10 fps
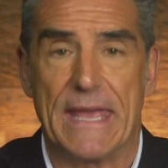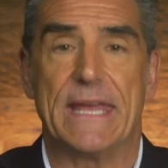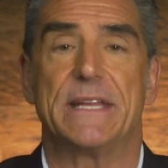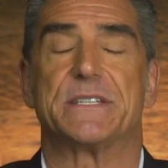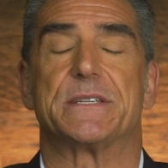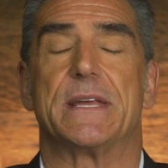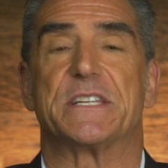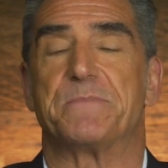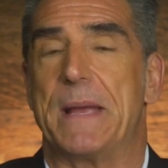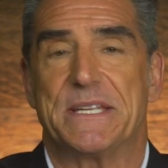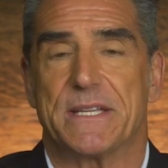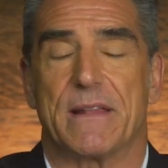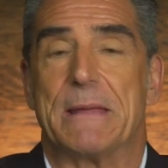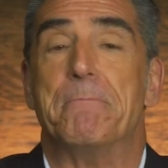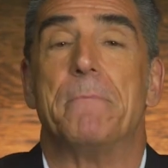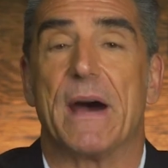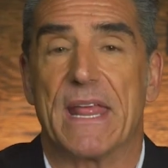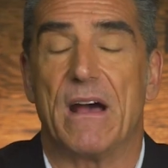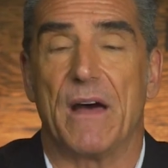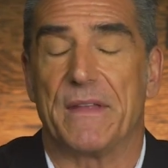it's basically money on